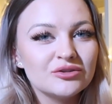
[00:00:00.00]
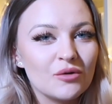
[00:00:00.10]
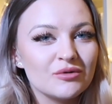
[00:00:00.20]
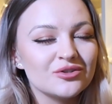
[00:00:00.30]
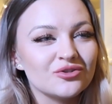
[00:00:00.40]

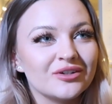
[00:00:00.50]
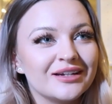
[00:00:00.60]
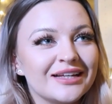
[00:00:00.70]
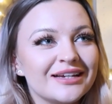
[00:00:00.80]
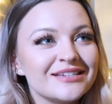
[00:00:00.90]
don't
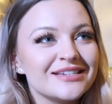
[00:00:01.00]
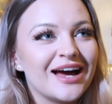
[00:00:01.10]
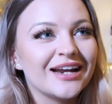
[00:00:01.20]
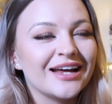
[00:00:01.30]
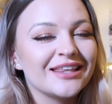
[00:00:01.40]
enjoy this
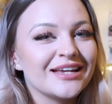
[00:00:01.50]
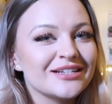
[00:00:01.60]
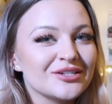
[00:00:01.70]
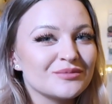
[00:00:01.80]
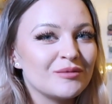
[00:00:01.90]
and I think
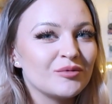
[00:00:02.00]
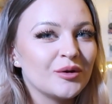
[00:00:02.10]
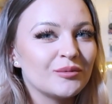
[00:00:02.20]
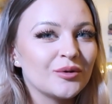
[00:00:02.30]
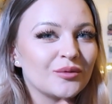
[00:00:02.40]
it's because maybe
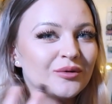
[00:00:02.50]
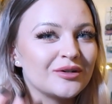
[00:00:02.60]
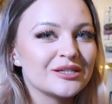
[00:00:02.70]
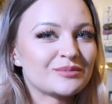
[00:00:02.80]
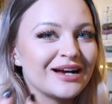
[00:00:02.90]
people were
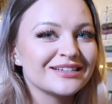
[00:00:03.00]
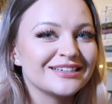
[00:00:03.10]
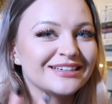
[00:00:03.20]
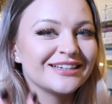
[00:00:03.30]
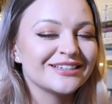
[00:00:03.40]

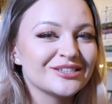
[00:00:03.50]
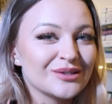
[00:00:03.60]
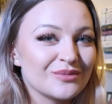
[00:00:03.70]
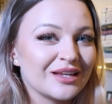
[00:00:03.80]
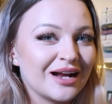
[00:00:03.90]
expecting like
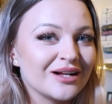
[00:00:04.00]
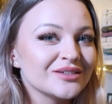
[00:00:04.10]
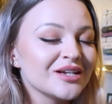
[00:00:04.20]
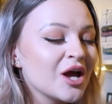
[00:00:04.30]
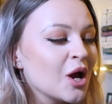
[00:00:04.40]
something
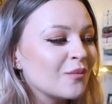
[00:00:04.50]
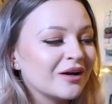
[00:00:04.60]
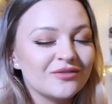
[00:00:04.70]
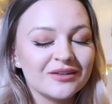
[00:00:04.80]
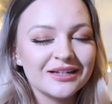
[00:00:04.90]
else but
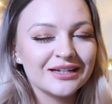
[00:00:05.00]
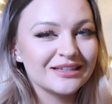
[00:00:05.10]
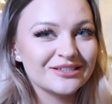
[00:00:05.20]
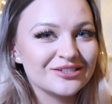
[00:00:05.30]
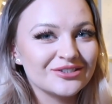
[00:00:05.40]
I feel like
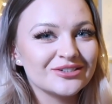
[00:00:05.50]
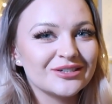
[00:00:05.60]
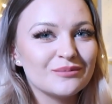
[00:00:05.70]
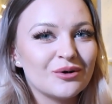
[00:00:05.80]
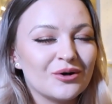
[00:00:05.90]
this is such
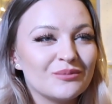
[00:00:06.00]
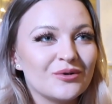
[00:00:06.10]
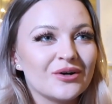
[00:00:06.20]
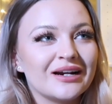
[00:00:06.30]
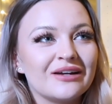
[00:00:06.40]
an important
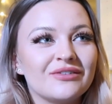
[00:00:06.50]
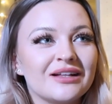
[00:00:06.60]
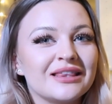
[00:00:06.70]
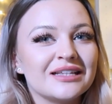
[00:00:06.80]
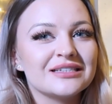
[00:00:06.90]
book and I feel
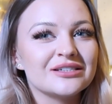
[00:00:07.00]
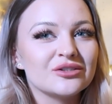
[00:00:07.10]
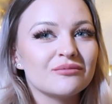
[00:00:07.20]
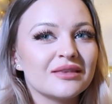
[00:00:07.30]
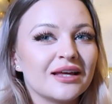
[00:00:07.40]
like this is
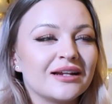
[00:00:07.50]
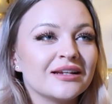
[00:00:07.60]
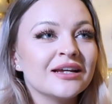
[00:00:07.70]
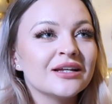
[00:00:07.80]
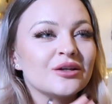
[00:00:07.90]

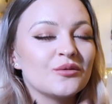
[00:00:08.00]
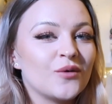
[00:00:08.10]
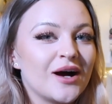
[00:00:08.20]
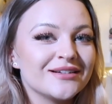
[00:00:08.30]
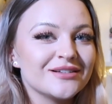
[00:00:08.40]
something that
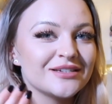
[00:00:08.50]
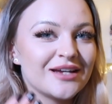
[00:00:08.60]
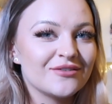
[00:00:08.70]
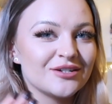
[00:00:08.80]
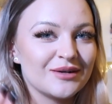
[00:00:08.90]
when
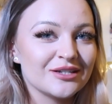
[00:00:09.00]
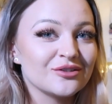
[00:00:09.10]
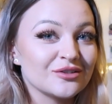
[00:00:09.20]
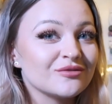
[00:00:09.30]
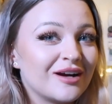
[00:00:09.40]
Sarah J Maas
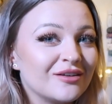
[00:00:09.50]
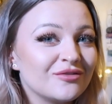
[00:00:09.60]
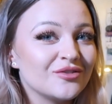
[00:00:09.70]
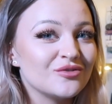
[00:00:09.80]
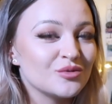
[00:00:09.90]
does write
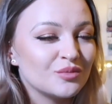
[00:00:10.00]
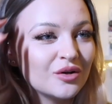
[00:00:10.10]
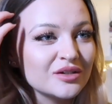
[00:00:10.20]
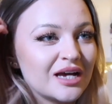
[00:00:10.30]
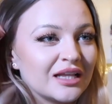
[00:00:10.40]
future
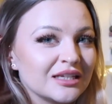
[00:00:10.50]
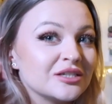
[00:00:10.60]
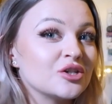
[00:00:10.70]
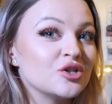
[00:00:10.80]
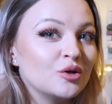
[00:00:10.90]
books and
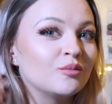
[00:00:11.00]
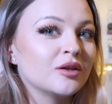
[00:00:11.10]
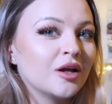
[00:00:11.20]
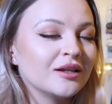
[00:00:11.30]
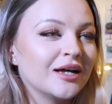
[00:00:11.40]
there's a new
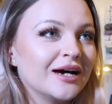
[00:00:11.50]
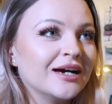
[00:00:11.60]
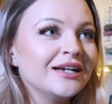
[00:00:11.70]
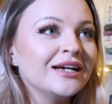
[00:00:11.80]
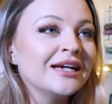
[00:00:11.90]
plot
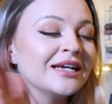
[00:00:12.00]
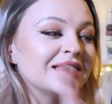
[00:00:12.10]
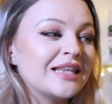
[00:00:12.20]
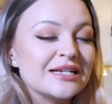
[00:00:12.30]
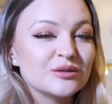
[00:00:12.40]
line
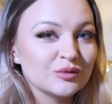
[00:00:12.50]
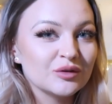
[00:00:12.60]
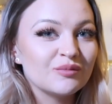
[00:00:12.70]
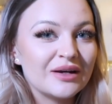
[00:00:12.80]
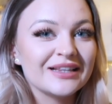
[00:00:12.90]
this would
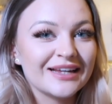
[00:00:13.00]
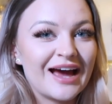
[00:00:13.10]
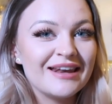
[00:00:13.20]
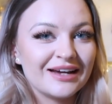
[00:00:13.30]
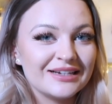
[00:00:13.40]
have been like
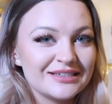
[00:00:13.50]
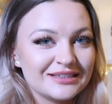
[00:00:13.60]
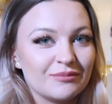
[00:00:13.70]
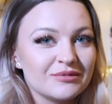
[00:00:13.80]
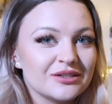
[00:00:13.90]
a nice
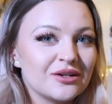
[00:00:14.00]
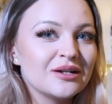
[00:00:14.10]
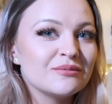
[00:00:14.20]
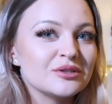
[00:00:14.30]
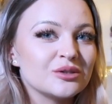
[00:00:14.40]
stepping
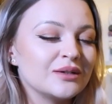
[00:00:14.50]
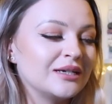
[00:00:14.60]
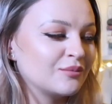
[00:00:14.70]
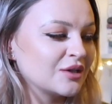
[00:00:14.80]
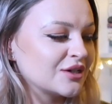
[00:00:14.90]
stone in
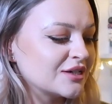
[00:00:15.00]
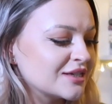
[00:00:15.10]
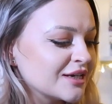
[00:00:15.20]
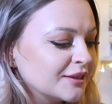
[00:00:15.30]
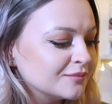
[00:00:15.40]
between because